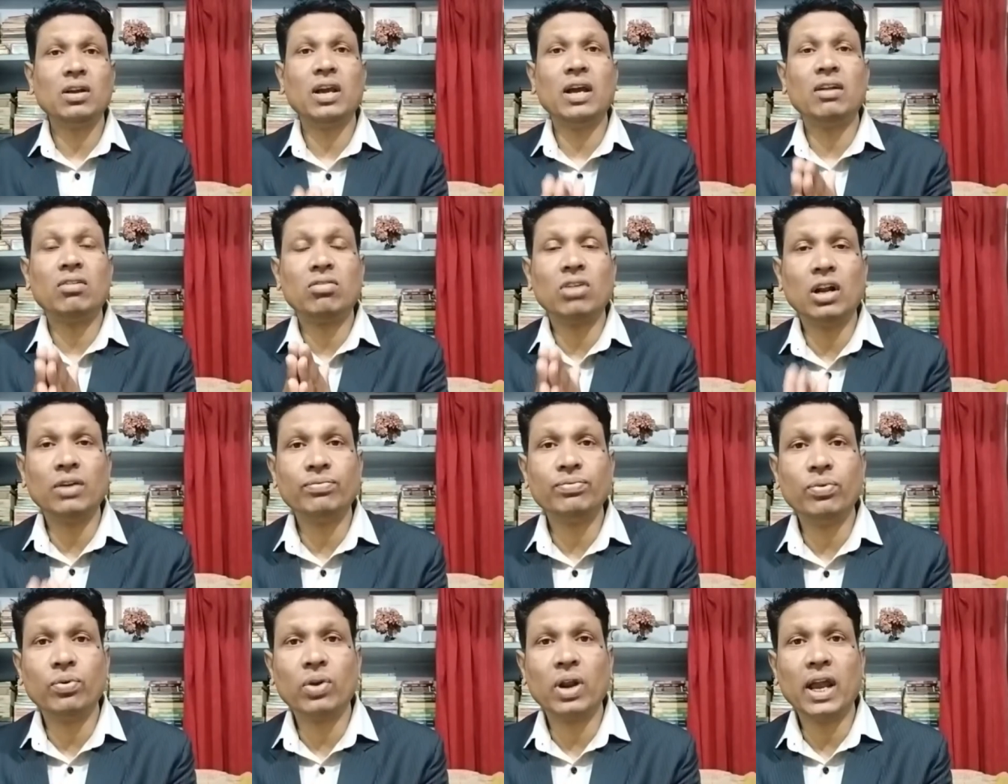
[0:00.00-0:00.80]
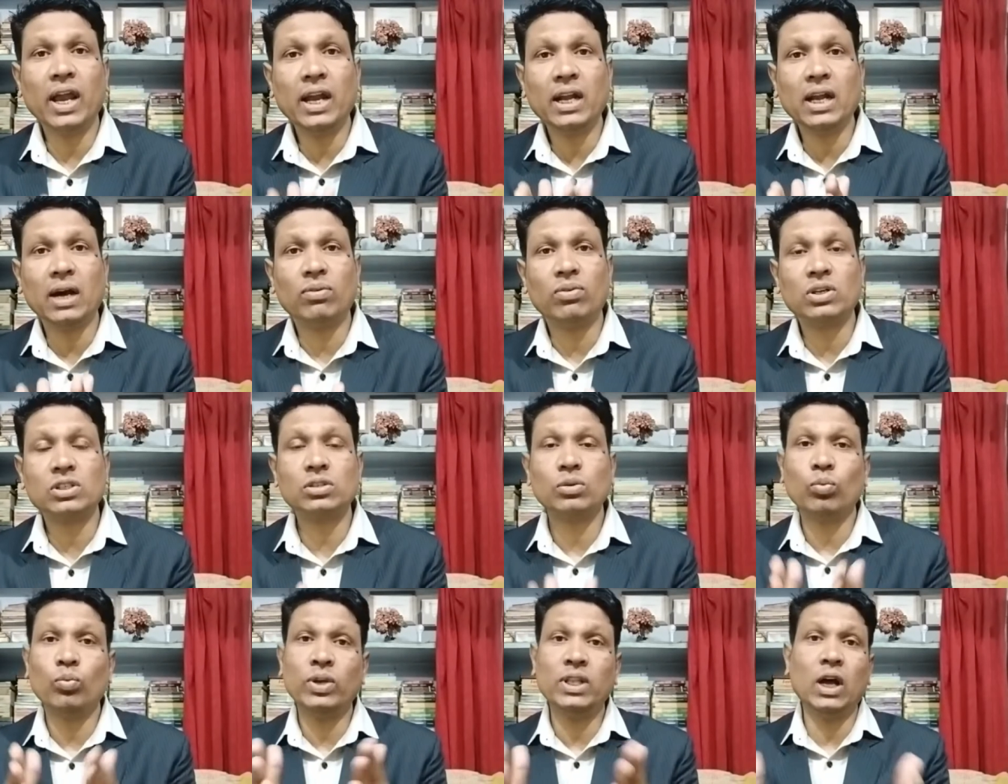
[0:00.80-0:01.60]
can run for eight
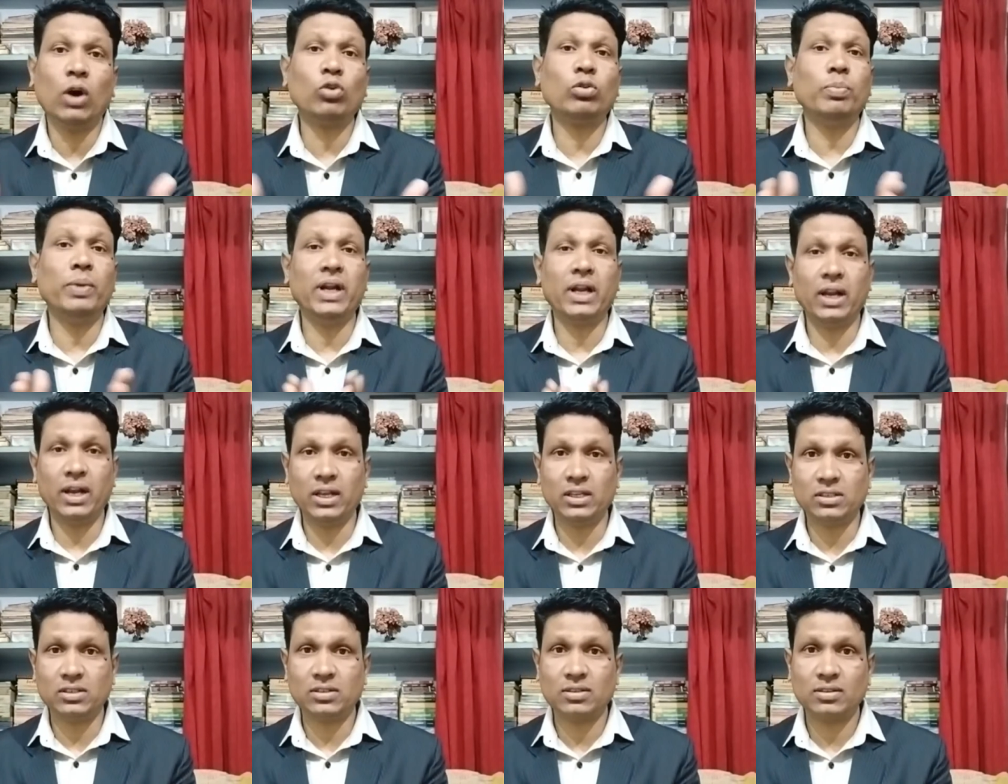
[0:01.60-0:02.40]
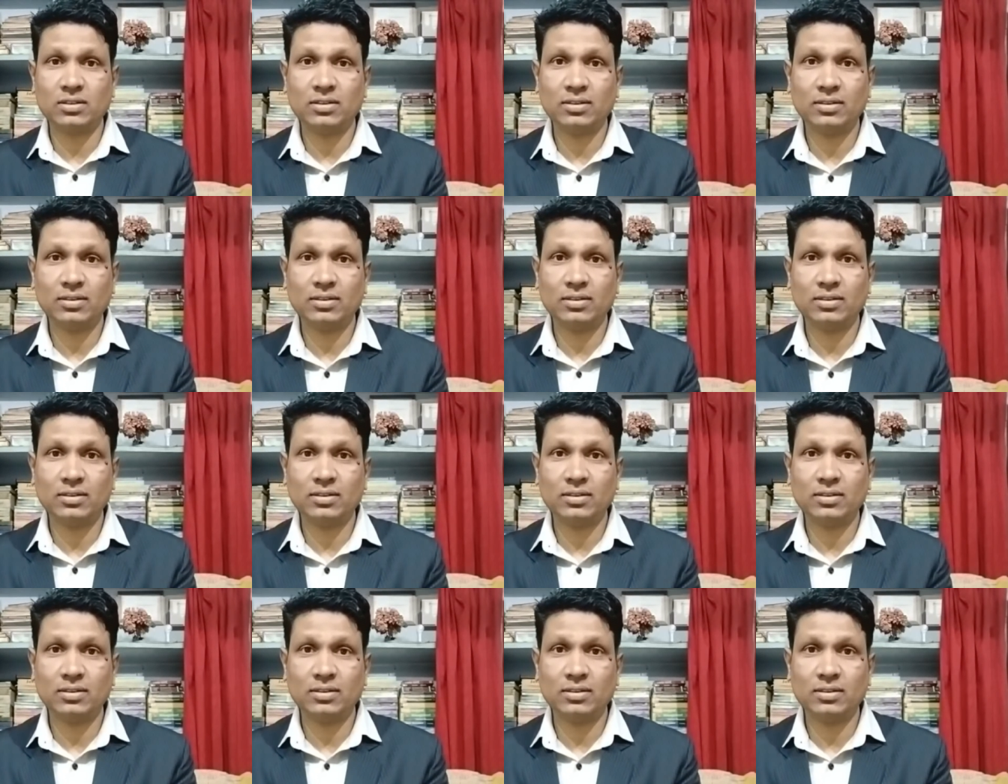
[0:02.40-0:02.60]
hours without maintenance.